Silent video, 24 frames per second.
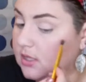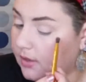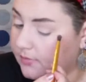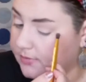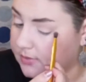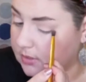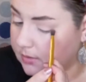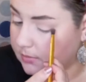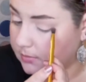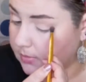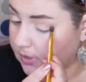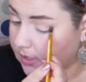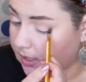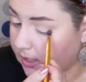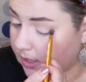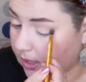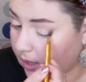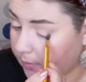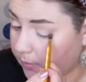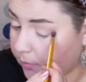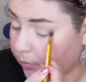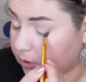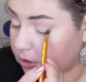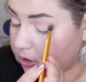have some kick
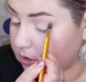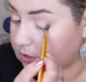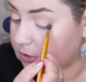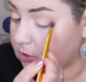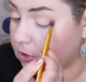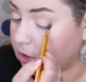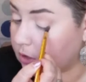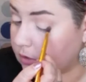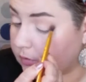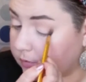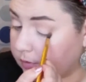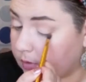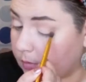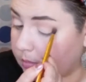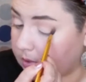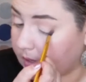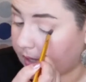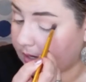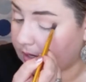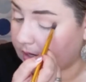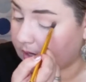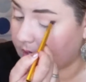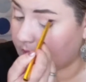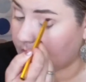up, which is good for
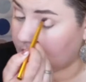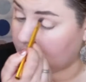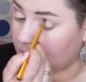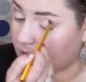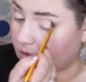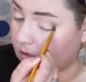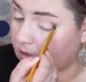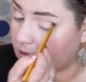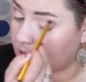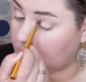blending,